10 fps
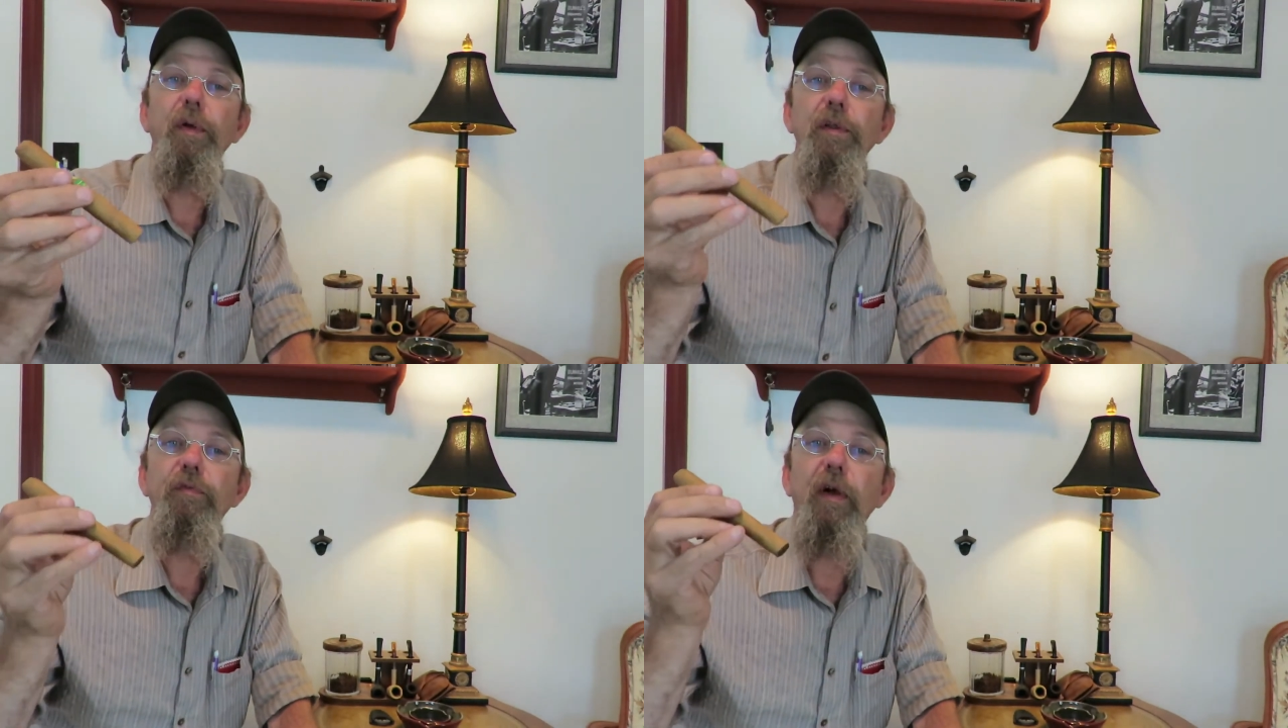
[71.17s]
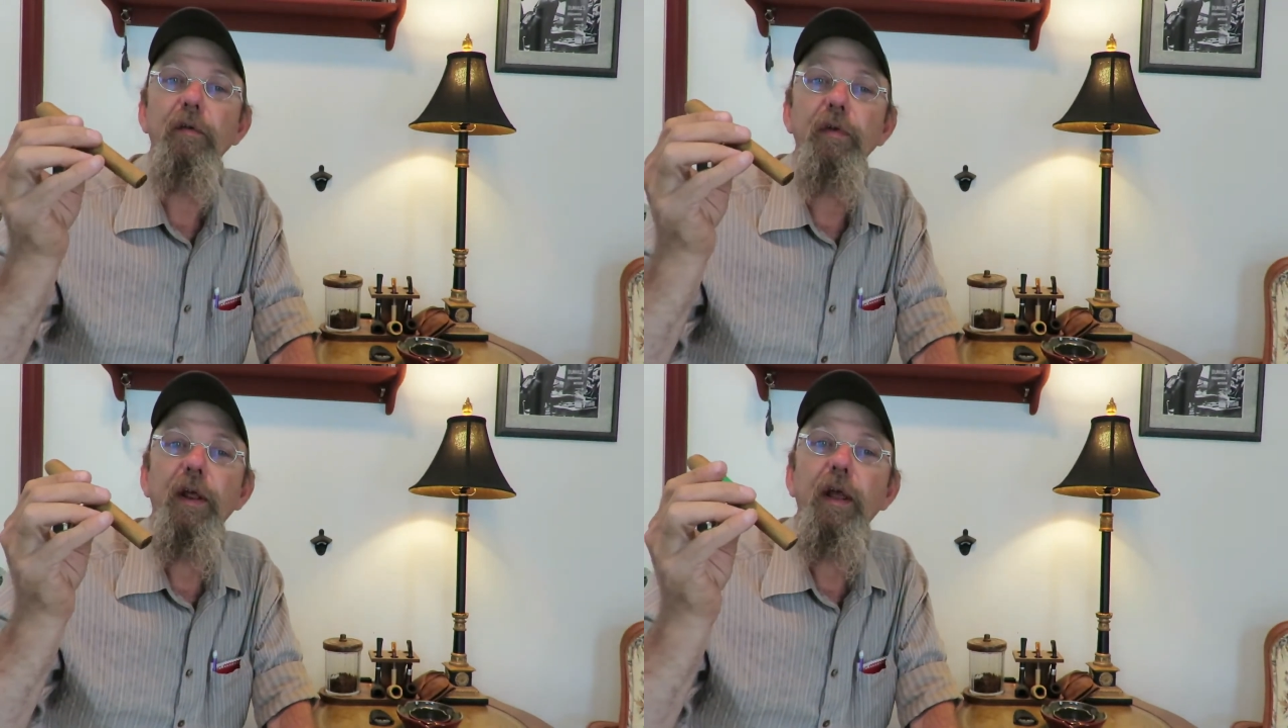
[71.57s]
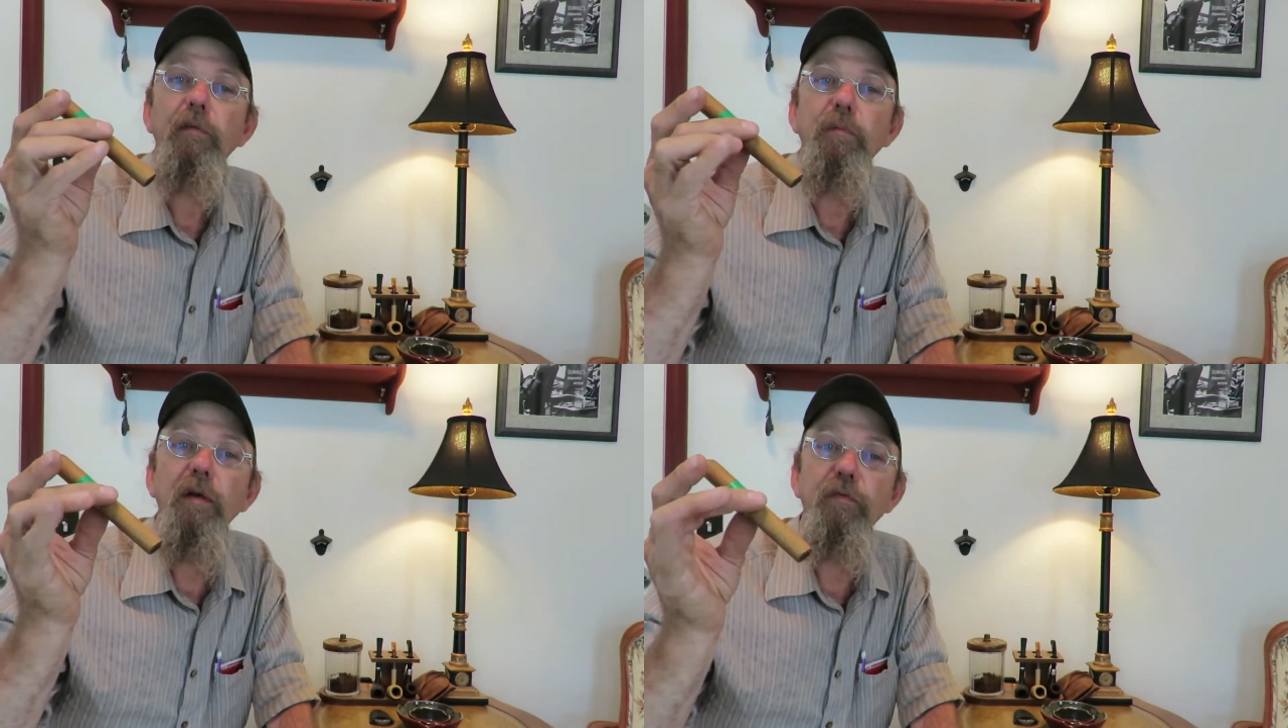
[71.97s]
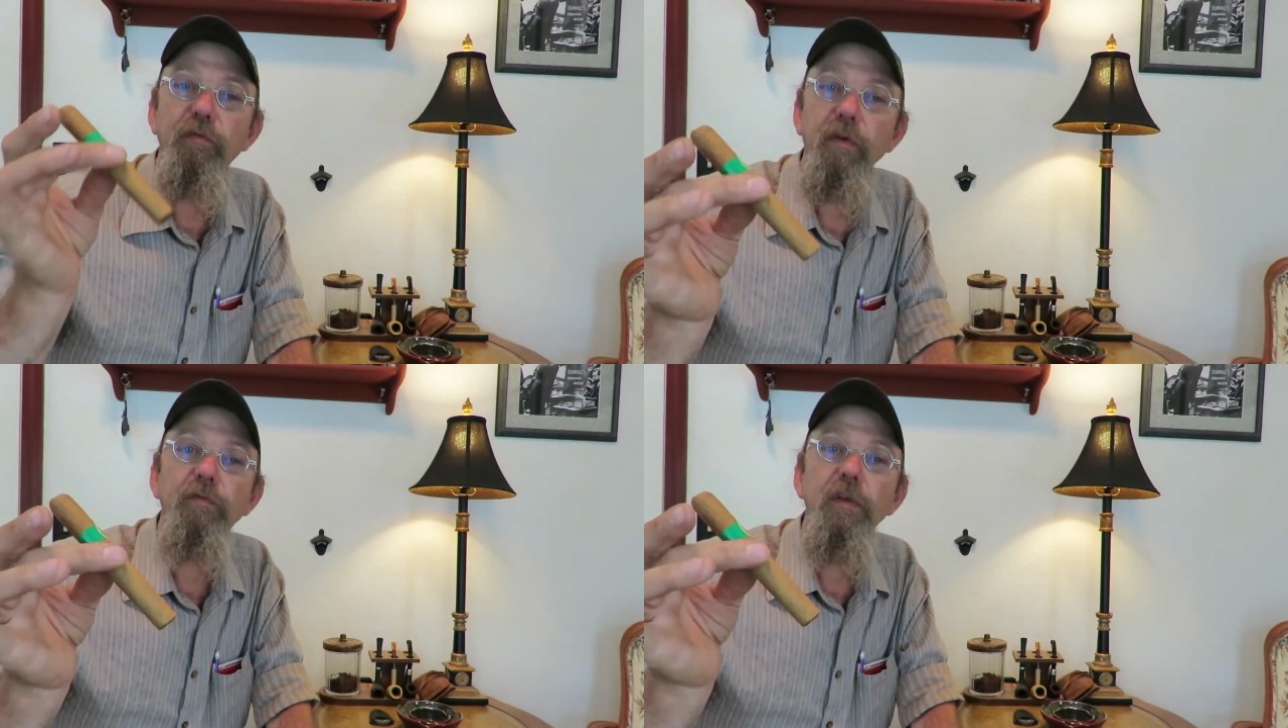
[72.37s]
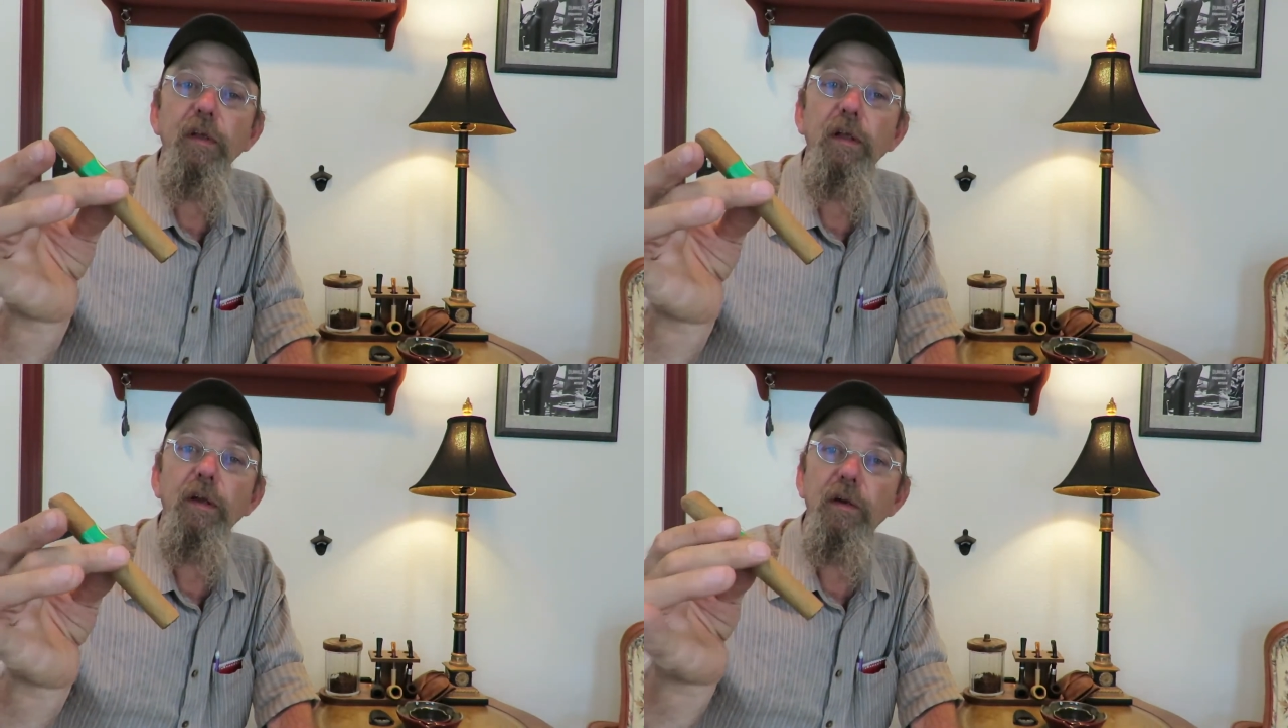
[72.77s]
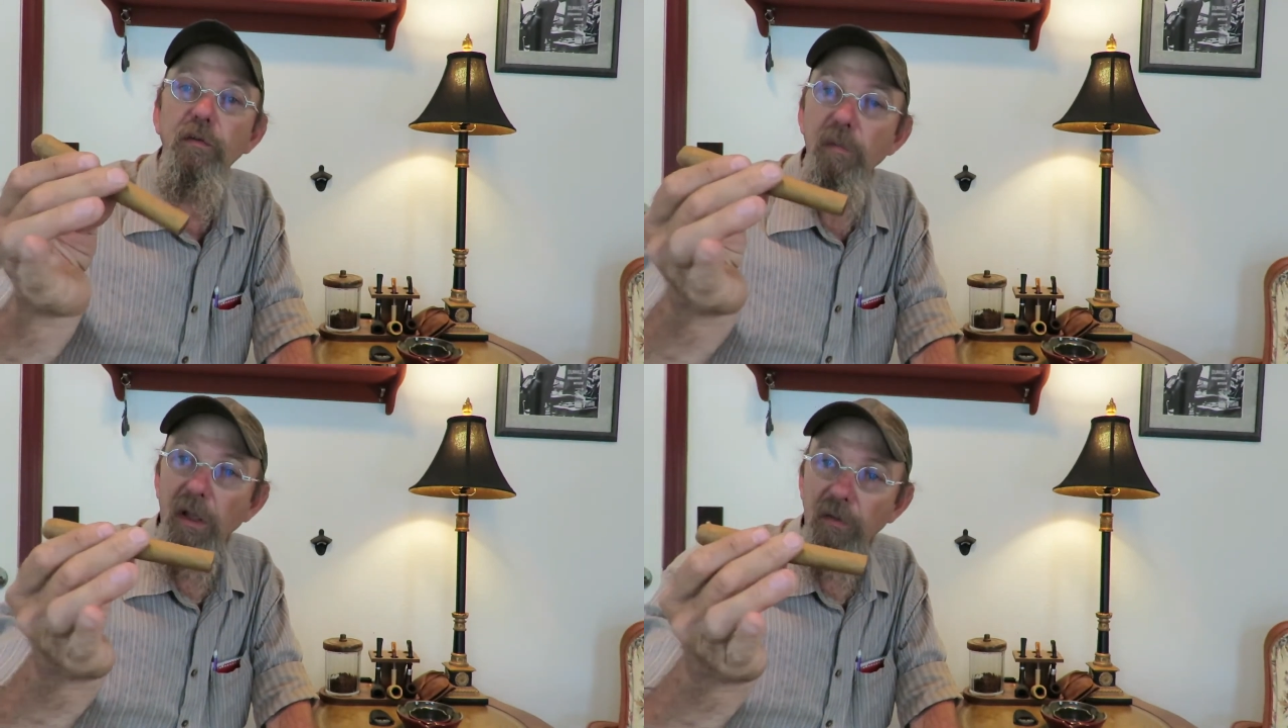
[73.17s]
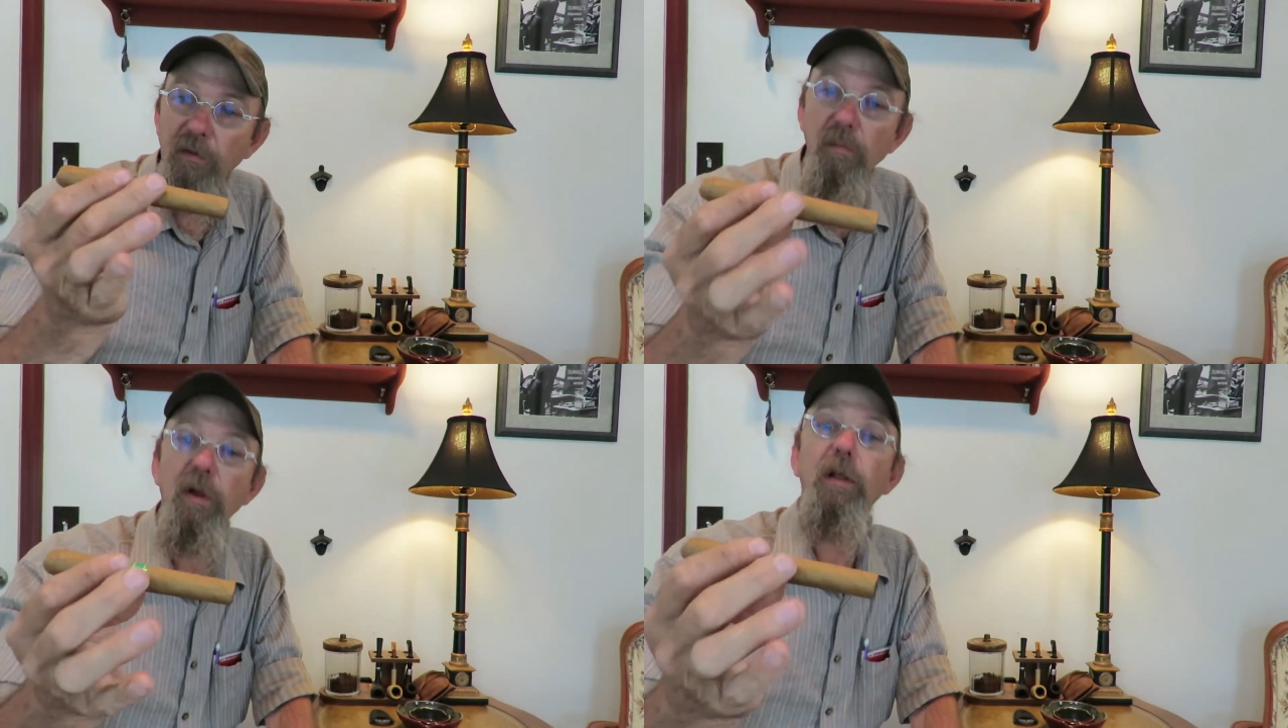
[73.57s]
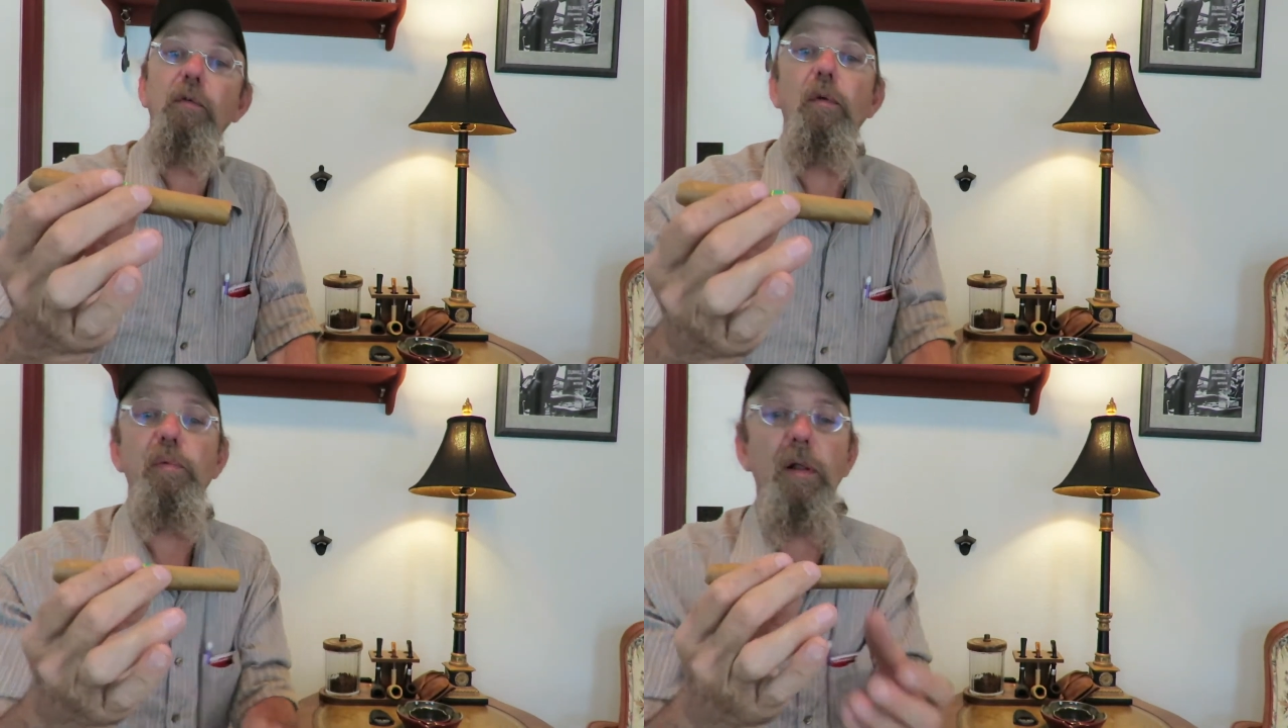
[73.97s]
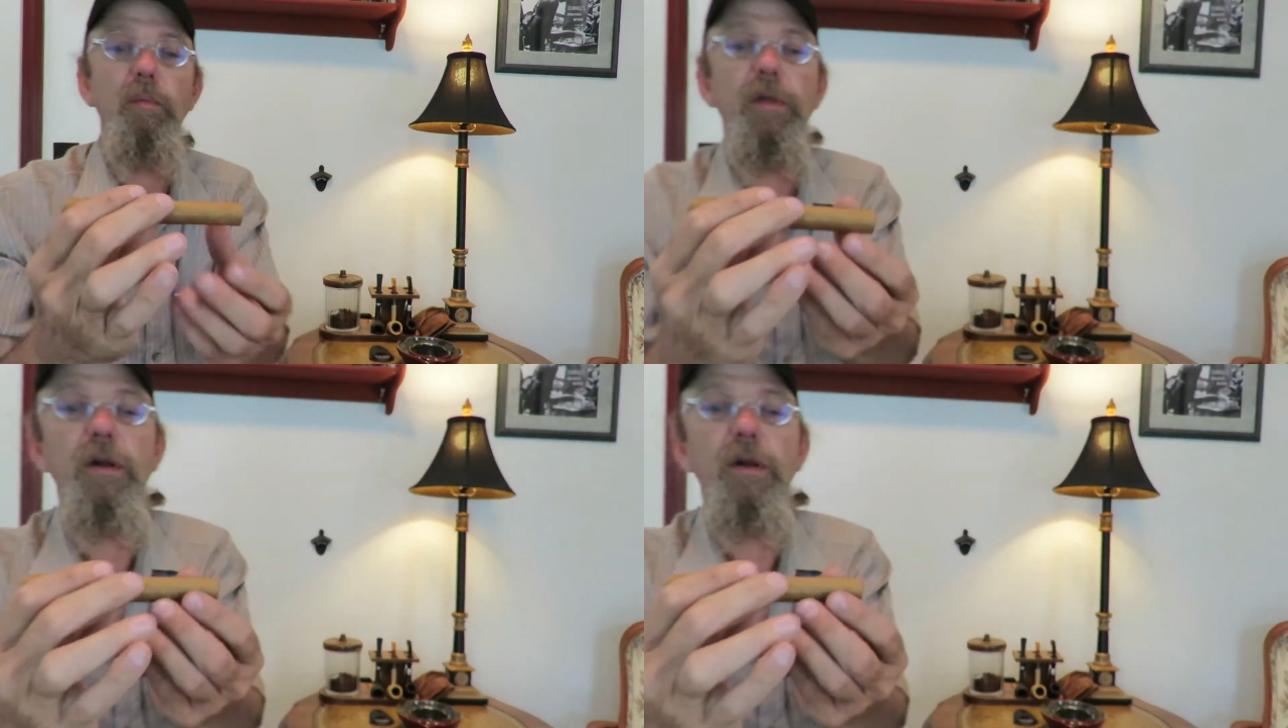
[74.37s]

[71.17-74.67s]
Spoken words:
It's 5.5 by 50, and it is made in the Dominican Republic.